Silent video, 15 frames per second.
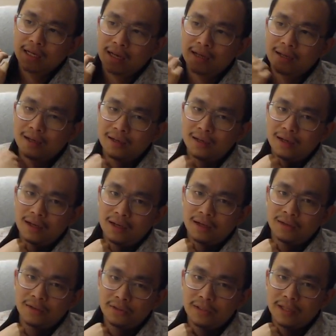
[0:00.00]
I
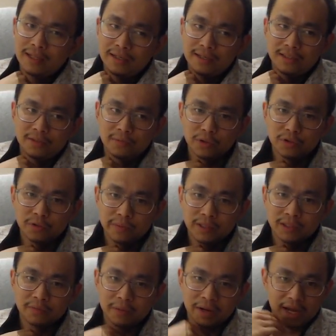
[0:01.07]
understand that it's mostly
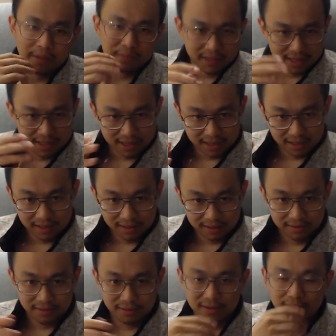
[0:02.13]
because of my habit, and I need
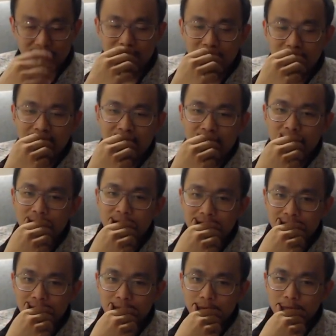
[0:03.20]
to allow it
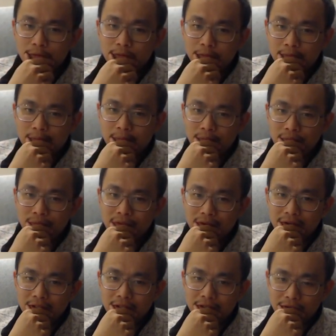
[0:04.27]
to
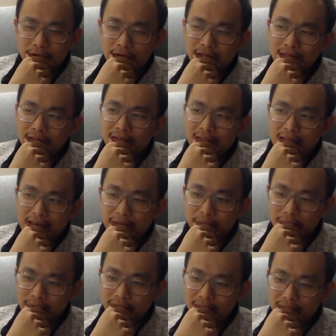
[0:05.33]
train that
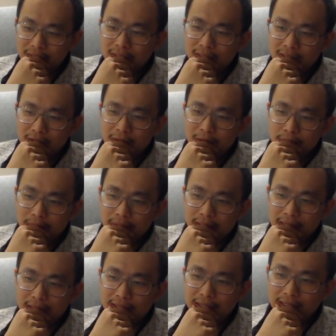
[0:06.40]
ability. But
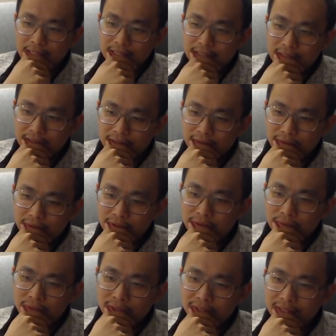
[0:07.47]
like it
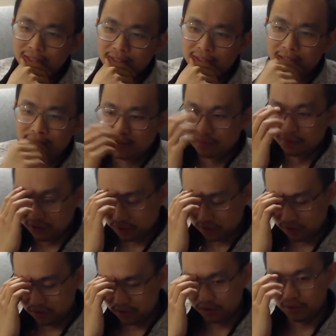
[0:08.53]
really is kind of
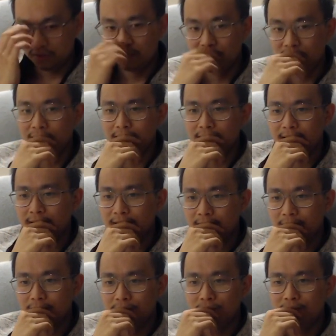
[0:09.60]
disheartening when I
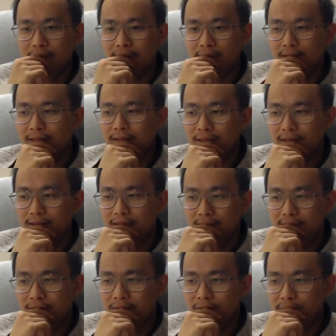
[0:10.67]
only get
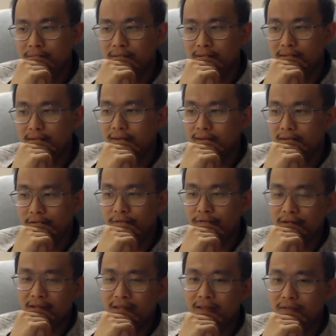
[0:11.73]
to be
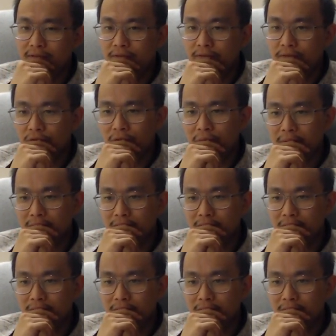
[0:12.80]
effective for